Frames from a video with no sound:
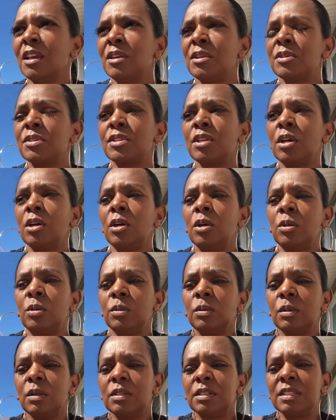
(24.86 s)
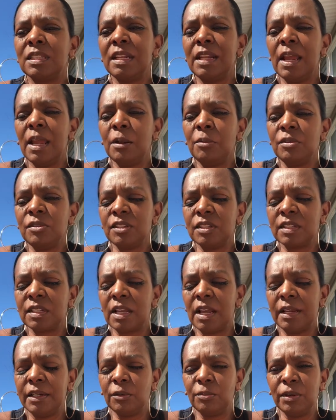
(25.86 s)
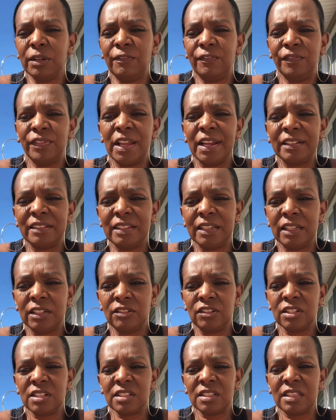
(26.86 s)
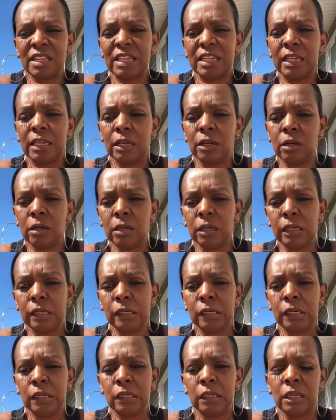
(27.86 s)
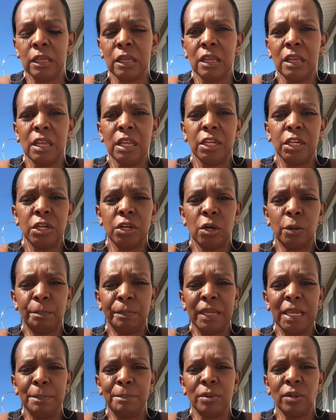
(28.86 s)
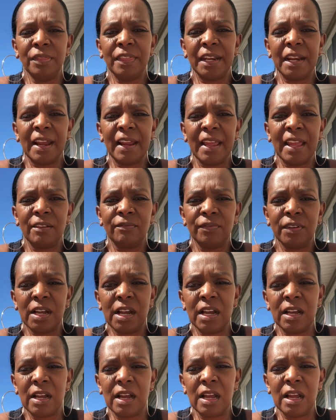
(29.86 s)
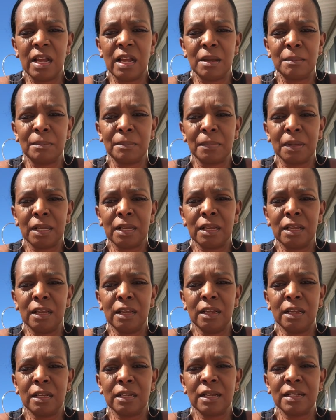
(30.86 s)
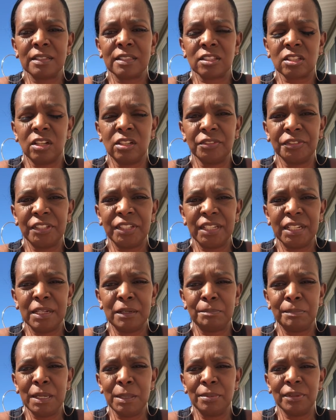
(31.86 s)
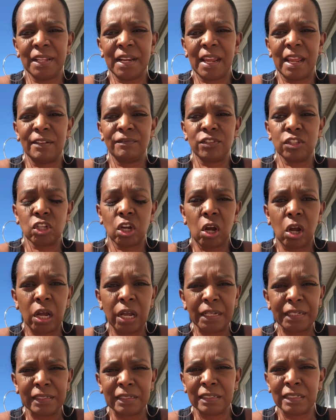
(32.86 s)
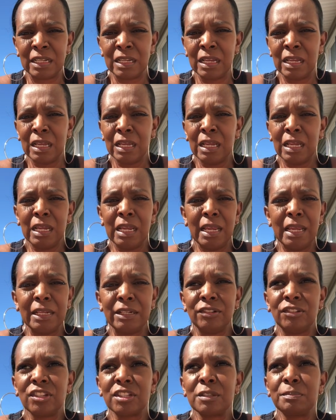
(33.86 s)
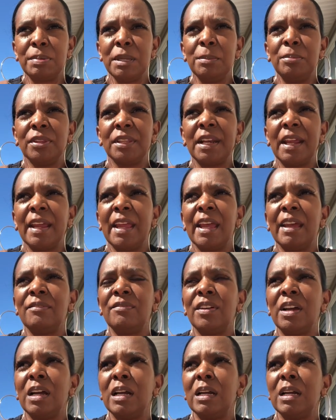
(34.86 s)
So today I was just kind of reflecting and just thinking on, people that I have consulted and people that I have taught and just people that I have